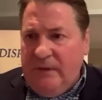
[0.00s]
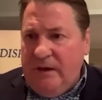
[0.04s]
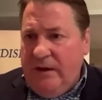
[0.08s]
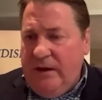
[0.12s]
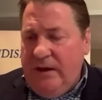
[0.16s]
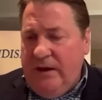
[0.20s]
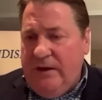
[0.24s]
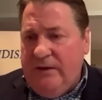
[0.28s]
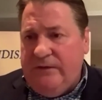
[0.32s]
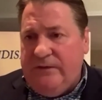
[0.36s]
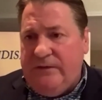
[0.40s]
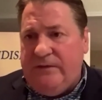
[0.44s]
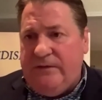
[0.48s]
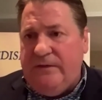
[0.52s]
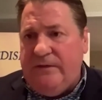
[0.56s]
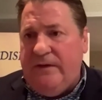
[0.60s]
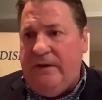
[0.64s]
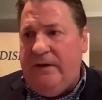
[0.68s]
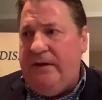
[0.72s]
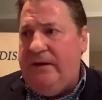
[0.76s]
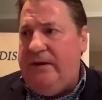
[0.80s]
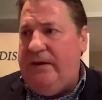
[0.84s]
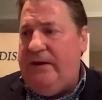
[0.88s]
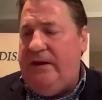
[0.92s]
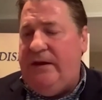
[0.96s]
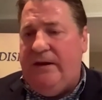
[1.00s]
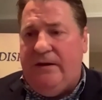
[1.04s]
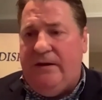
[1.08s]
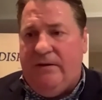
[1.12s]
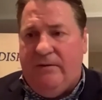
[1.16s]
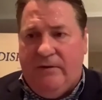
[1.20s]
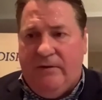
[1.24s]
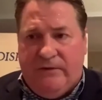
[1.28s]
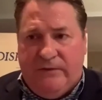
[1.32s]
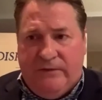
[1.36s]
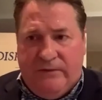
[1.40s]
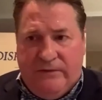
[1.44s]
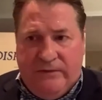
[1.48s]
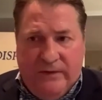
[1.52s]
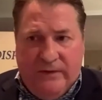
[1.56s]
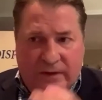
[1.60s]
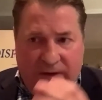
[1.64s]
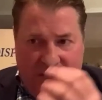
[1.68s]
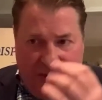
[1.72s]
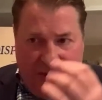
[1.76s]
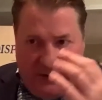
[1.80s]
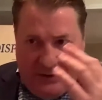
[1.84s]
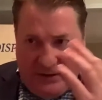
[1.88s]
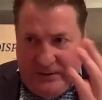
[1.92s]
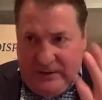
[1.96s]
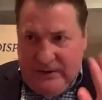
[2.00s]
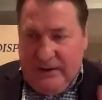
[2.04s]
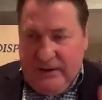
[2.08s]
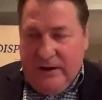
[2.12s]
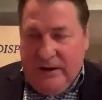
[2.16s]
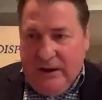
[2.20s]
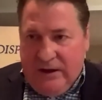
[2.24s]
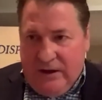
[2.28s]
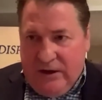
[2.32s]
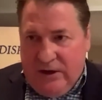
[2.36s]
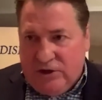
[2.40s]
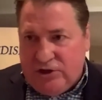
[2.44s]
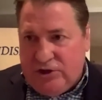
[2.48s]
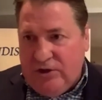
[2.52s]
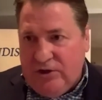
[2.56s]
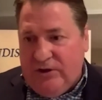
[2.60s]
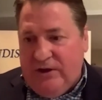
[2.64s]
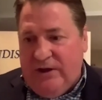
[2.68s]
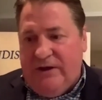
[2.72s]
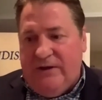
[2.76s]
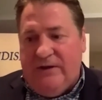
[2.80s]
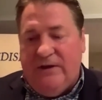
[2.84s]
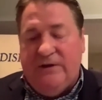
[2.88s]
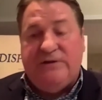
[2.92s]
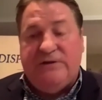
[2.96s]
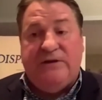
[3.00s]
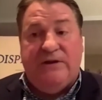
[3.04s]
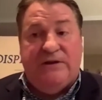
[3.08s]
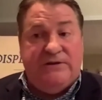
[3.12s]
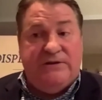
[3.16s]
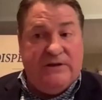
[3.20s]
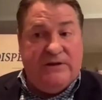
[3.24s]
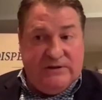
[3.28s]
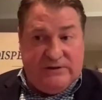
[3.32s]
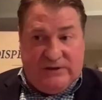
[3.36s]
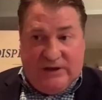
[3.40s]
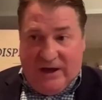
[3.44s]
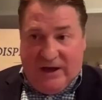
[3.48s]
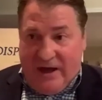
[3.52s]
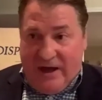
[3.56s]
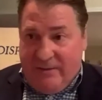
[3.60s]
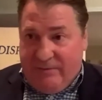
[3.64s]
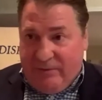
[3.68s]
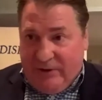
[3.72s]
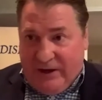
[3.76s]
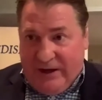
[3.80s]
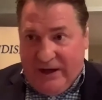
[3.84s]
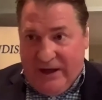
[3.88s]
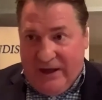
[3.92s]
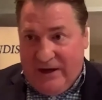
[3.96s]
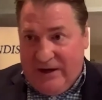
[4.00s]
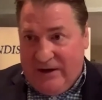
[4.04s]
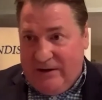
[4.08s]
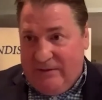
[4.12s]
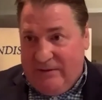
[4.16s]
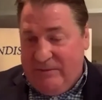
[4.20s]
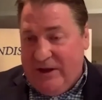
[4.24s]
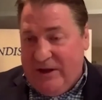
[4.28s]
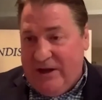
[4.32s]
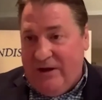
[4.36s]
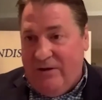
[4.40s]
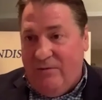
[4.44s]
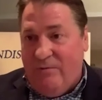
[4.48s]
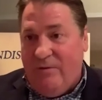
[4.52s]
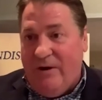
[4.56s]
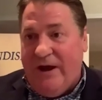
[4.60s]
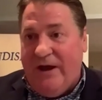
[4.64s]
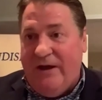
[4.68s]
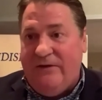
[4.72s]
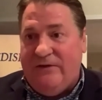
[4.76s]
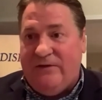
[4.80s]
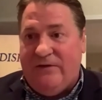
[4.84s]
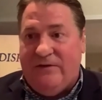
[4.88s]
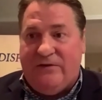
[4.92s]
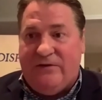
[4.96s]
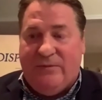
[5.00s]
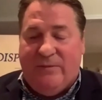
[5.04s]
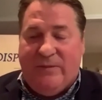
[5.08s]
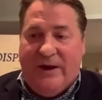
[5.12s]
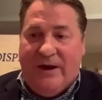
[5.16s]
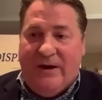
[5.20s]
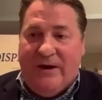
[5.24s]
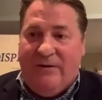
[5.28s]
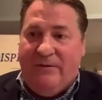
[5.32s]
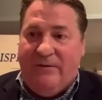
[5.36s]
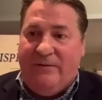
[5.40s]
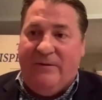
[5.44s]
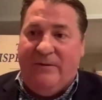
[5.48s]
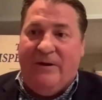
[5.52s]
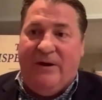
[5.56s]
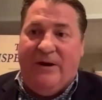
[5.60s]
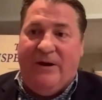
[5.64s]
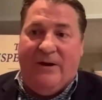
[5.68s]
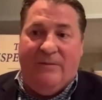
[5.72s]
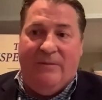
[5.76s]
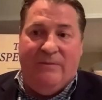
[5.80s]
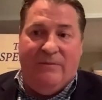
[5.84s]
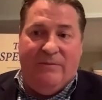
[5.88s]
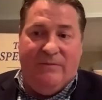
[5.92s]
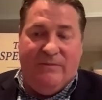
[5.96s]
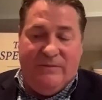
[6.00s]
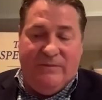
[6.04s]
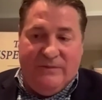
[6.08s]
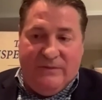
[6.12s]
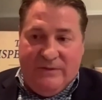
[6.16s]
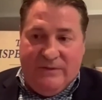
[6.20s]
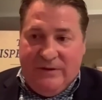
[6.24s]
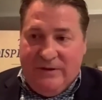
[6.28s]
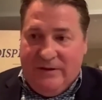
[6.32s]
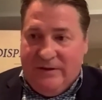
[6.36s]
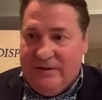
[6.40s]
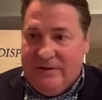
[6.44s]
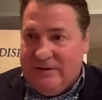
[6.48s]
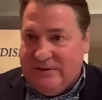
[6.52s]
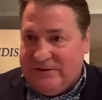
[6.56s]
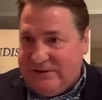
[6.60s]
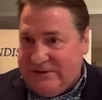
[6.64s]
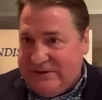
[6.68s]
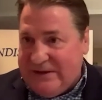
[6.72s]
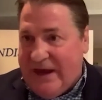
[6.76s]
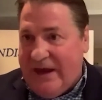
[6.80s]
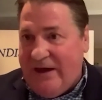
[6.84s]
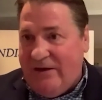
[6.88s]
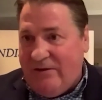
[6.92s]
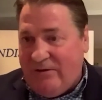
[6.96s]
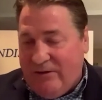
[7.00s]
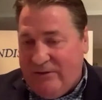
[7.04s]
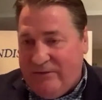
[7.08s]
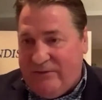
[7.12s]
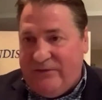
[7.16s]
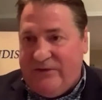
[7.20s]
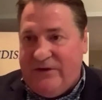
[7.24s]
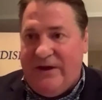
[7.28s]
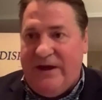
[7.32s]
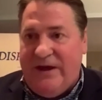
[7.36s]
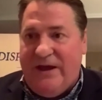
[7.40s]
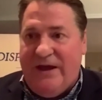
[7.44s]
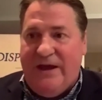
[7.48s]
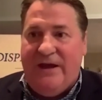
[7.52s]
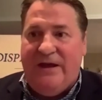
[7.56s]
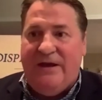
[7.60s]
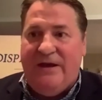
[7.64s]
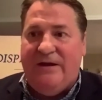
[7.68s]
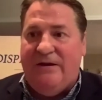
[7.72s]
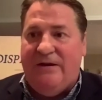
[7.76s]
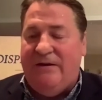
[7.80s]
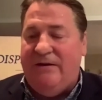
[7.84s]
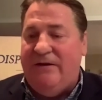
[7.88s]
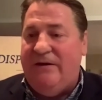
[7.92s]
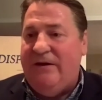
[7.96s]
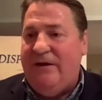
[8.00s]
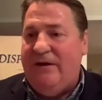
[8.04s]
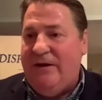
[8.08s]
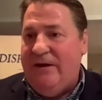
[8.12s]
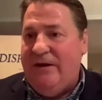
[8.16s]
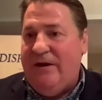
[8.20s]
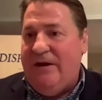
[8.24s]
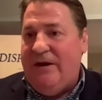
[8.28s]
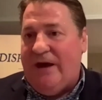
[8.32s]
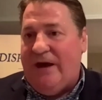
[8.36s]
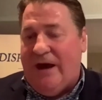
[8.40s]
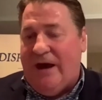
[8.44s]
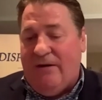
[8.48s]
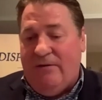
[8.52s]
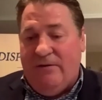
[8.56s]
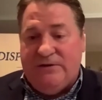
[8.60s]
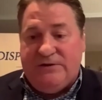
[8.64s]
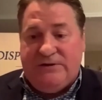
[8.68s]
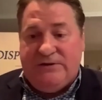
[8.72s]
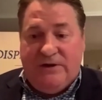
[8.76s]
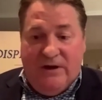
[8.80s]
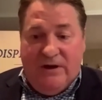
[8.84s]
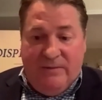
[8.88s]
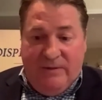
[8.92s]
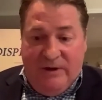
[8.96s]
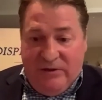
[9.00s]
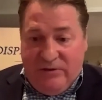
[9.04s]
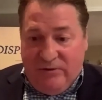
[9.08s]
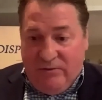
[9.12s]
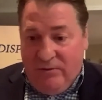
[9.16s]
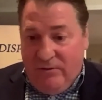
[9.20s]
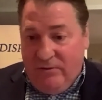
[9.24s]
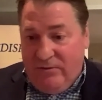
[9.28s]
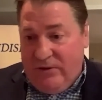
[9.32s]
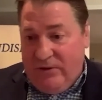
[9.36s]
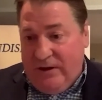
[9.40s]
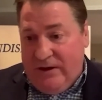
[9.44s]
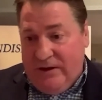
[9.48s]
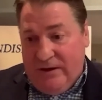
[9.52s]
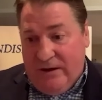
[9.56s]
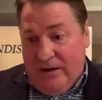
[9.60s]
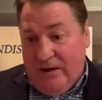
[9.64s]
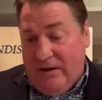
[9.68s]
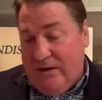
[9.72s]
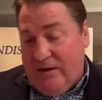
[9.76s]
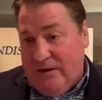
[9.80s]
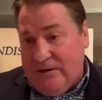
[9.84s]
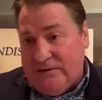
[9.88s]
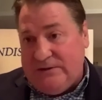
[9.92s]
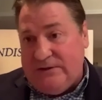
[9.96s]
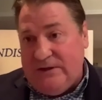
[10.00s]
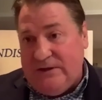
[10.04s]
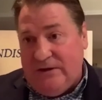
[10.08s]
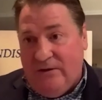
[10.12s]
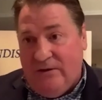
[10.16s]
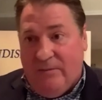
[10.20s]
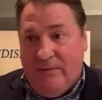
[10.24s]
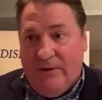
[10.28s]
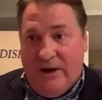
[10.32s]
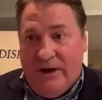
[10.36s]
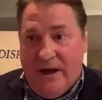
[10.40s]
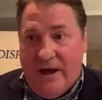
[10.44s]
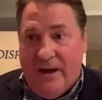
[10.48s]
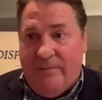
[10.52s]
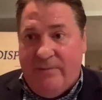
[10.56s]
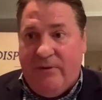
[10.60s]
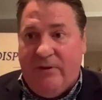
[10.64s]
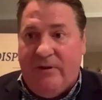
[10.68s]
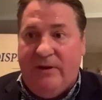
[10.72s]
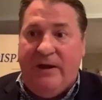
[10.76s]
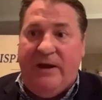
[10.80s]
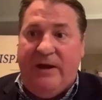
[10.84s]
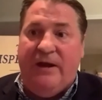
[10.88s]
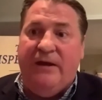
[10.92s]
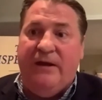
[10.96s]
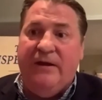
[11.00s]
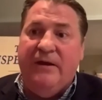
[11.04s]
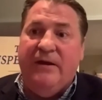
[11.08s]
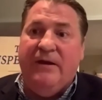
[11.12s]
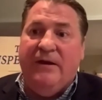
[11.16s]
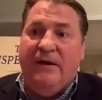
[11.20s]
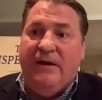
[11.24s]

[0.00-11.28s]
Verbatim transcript: is, you know, it's initially it's, it's, it's, complicated in many ways. It's about um, the sale of tea and how it's going to be through the a single monopoly